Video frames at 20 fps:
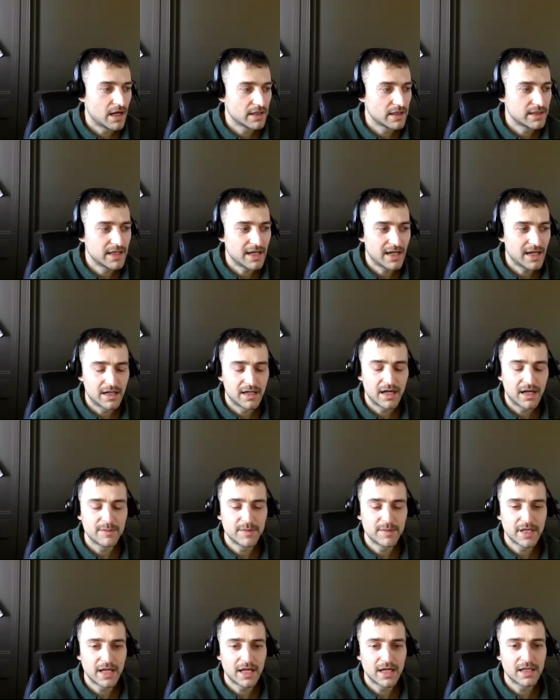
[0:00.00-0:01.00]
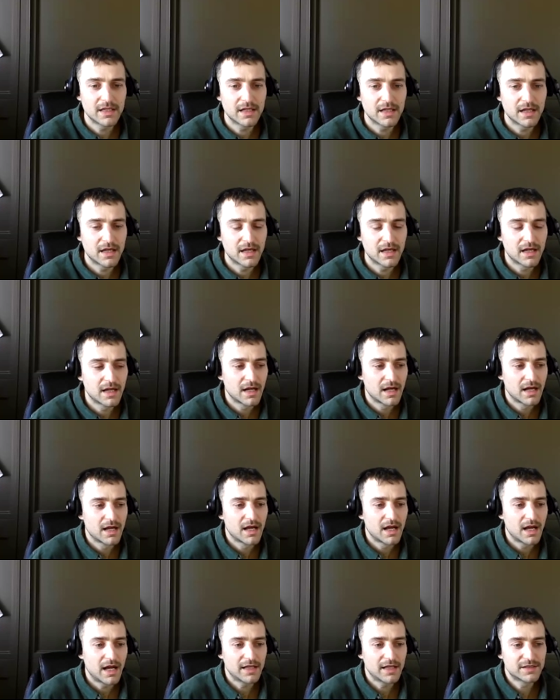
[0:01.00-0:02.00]
Yeah, I mean, I
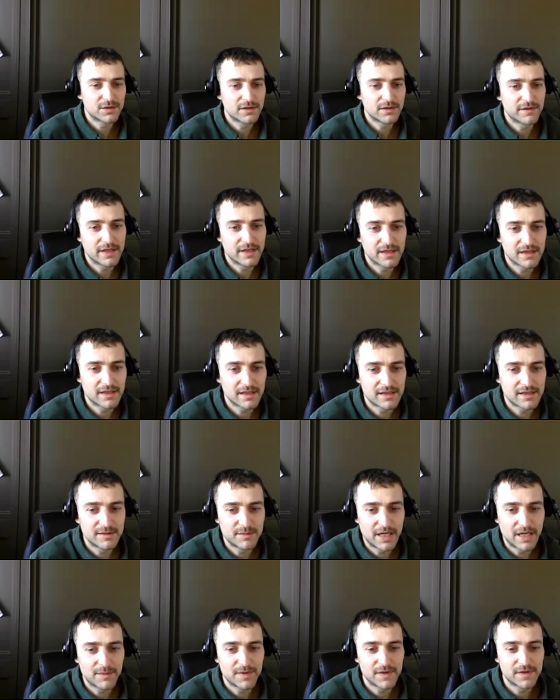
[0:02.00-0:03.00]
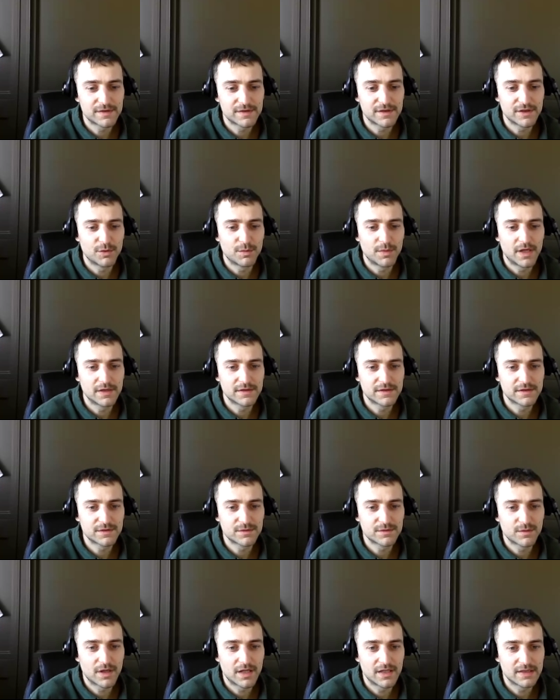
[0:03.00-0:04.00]
sort of think like there might be slow months
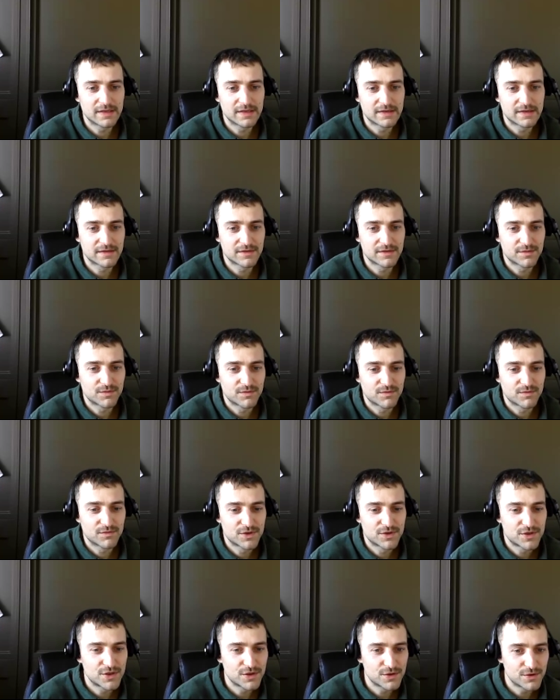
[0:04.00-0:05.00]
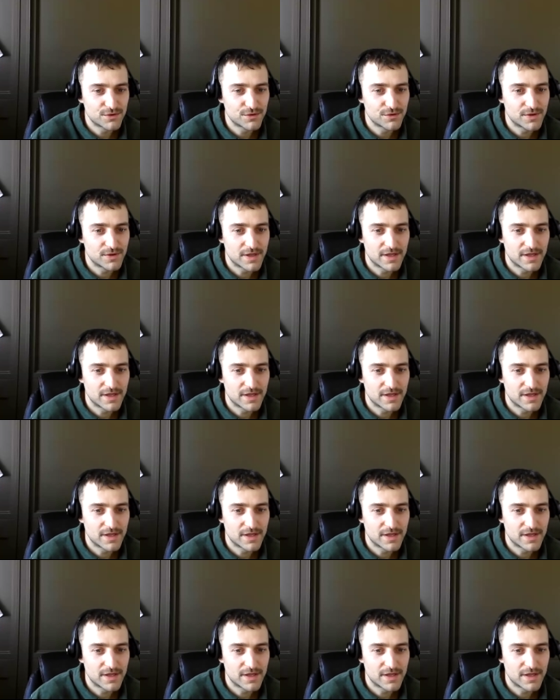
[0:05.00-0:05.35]
where it's 2,